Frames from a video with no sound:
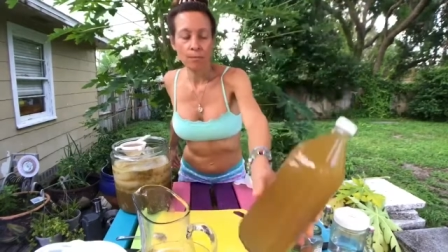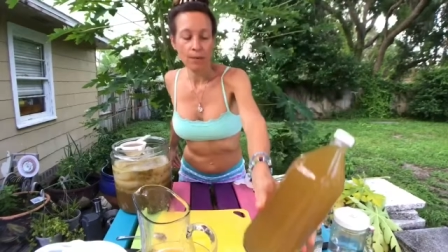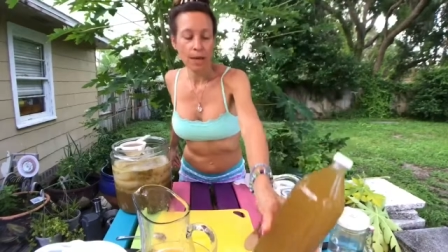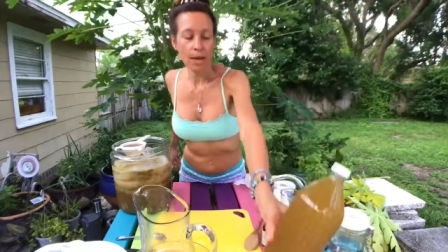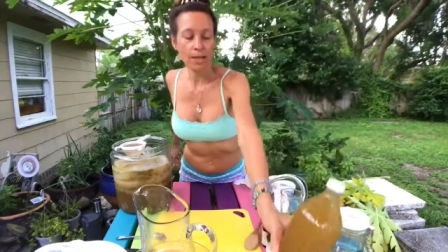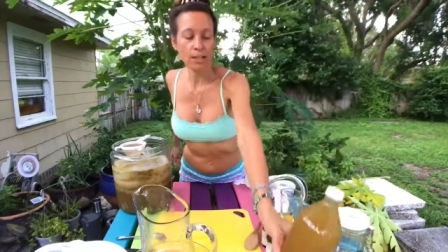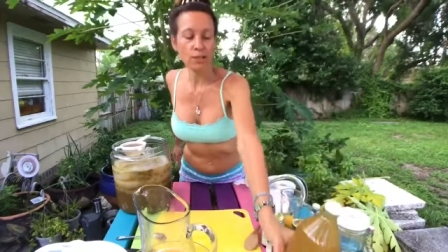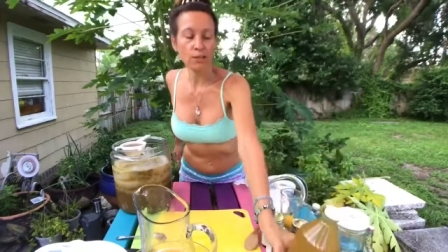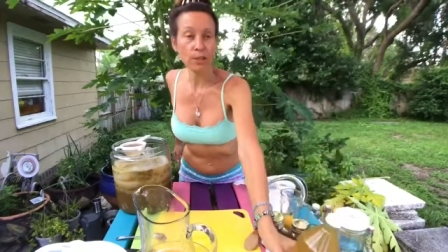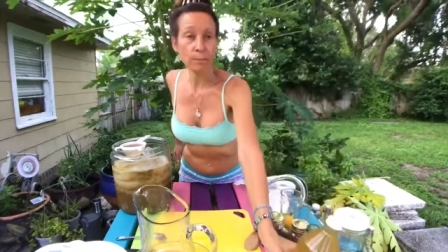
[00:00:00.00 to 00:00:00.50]

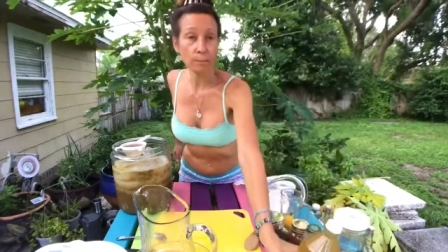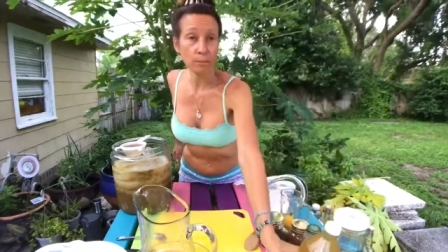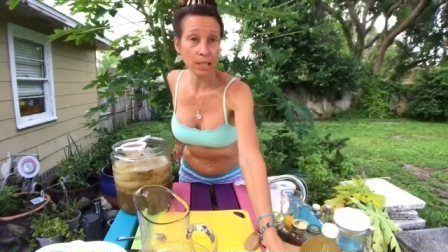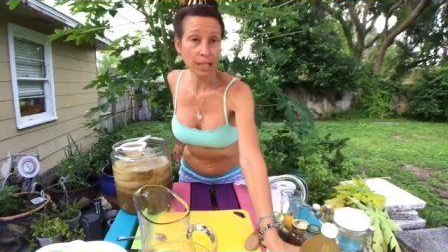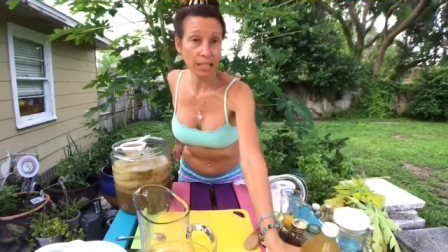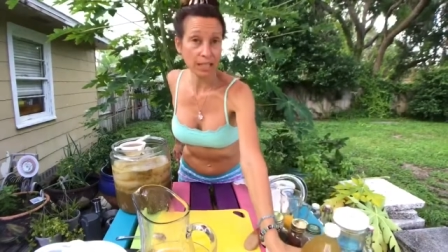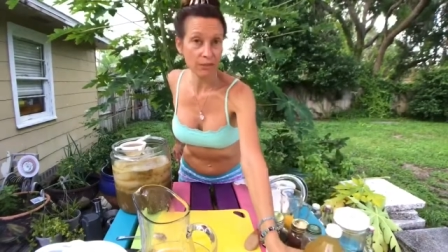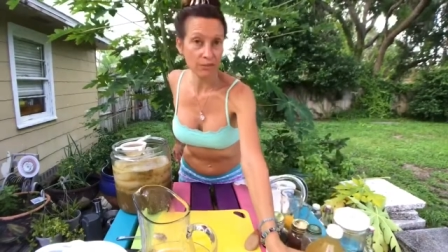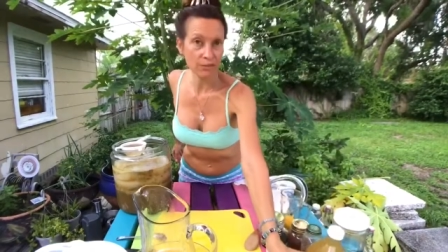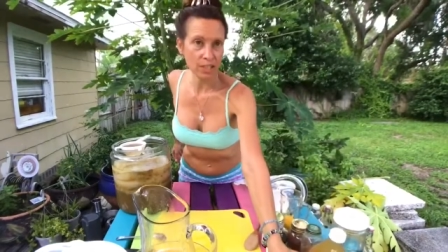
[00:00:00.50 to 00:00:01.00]
I use a
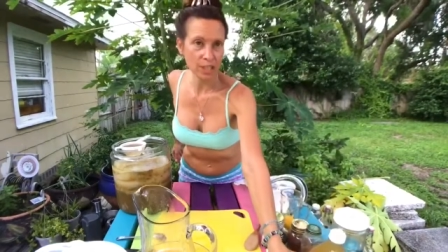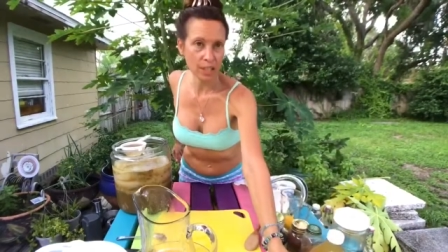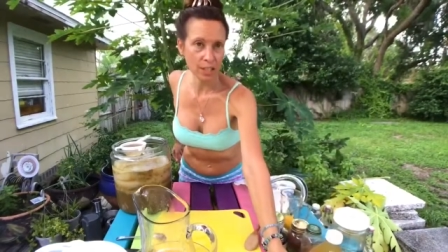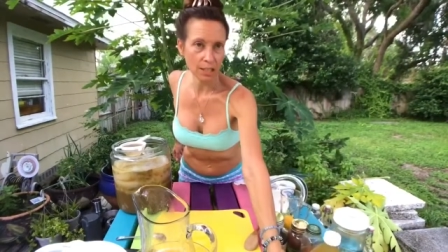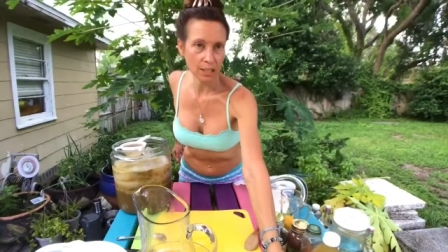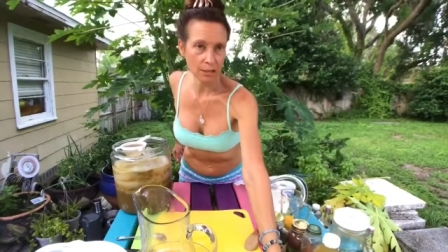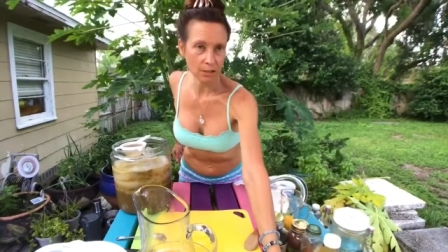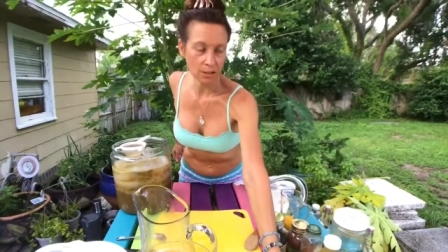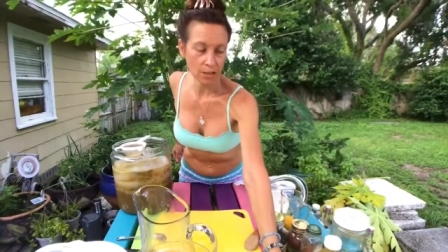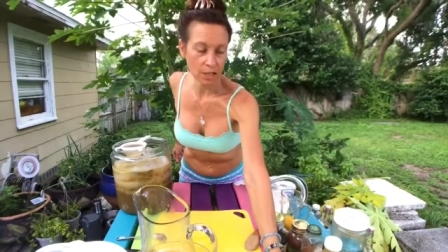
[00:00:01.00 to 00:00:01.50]
blend of
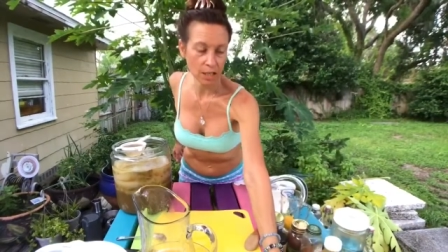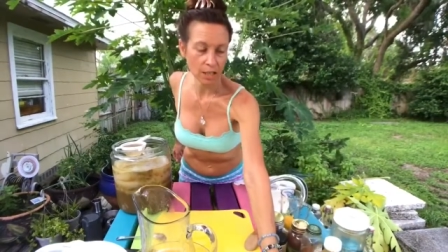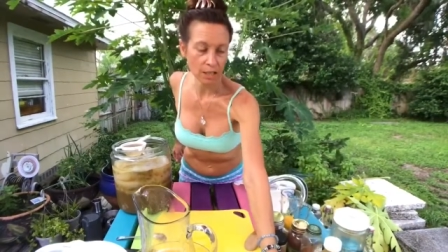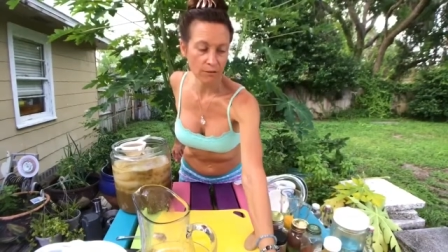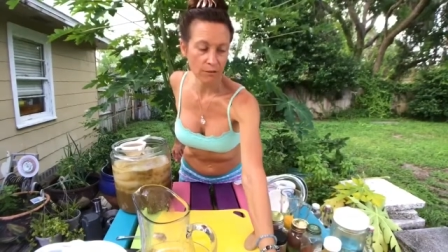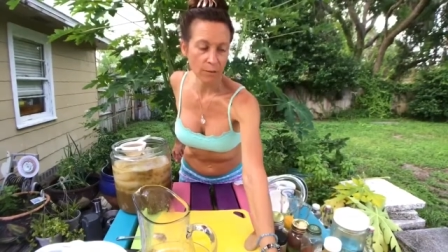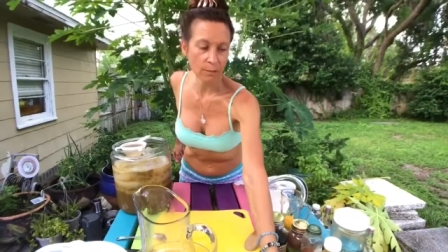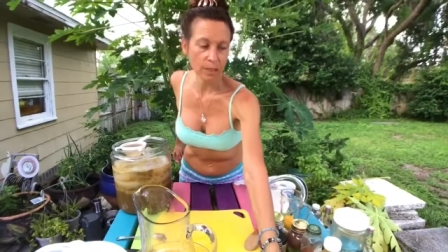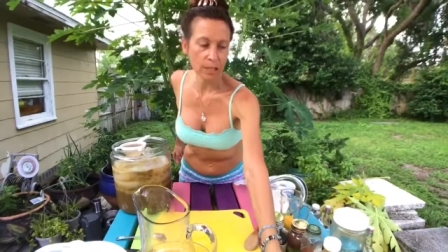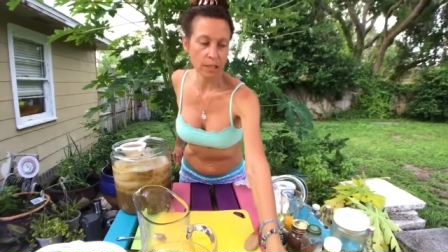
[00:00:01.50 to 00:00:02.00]
teas. Not
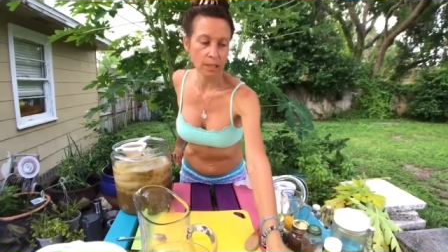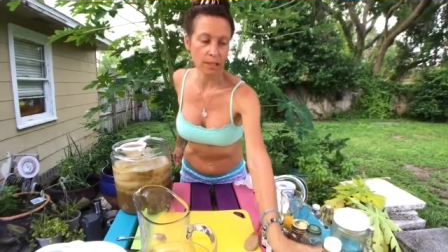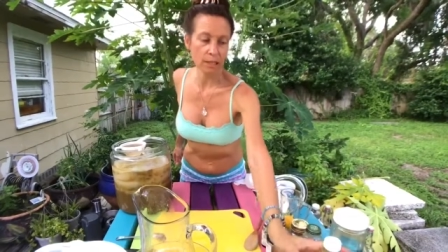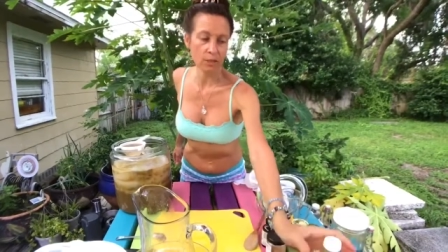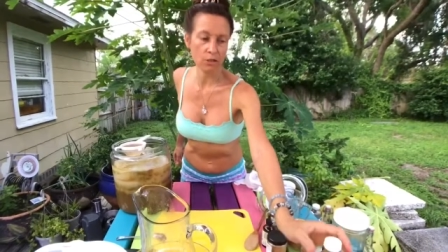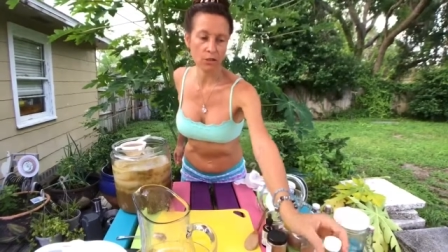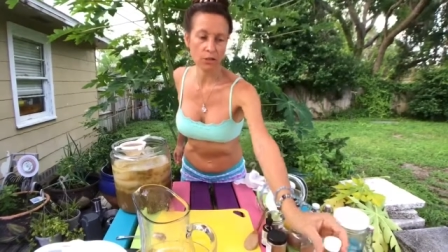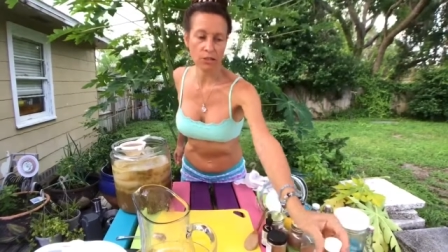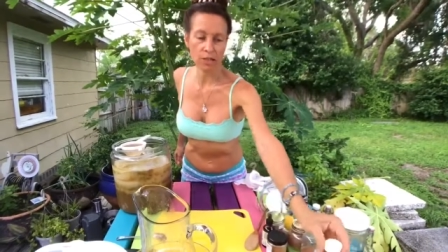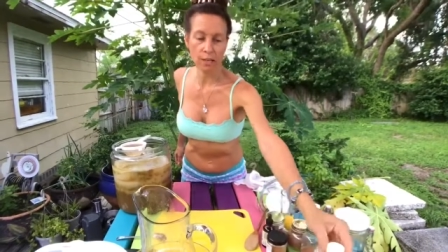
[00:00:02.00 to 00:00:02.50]
everybody
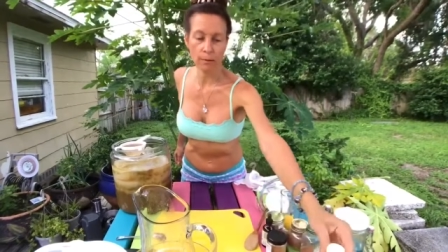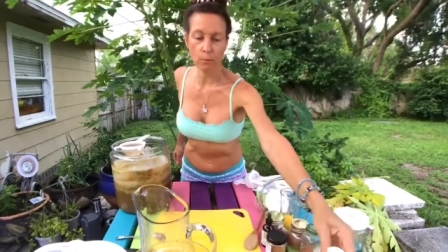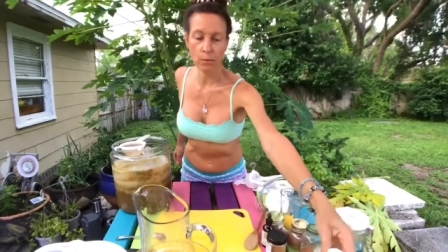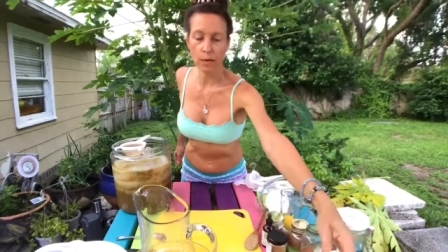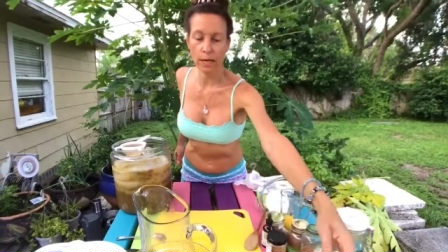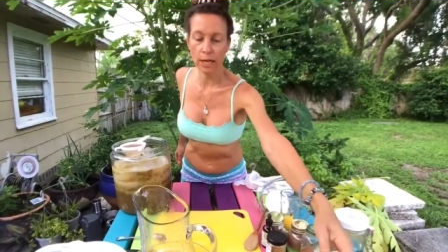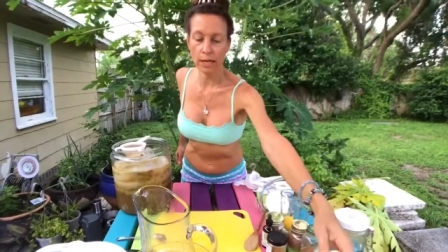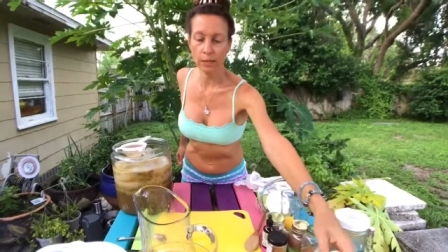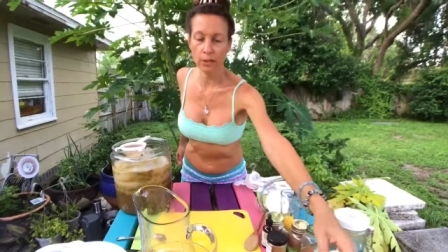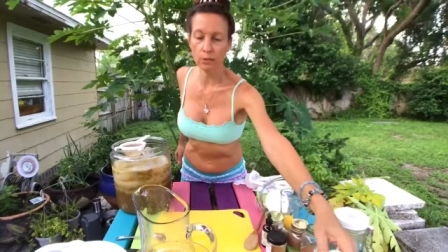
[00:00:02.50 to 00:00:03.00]
does the same
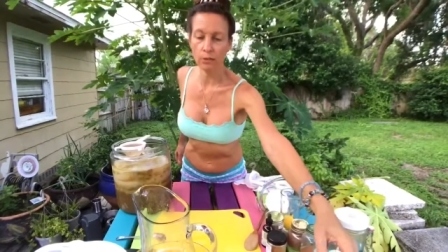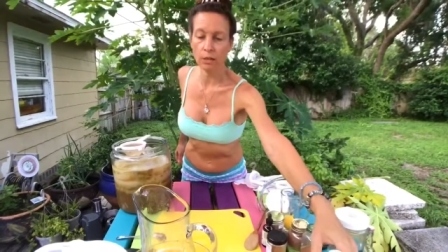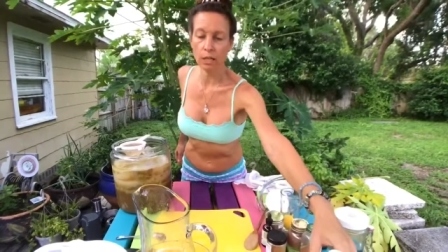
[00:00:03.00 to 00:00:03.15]
way I do.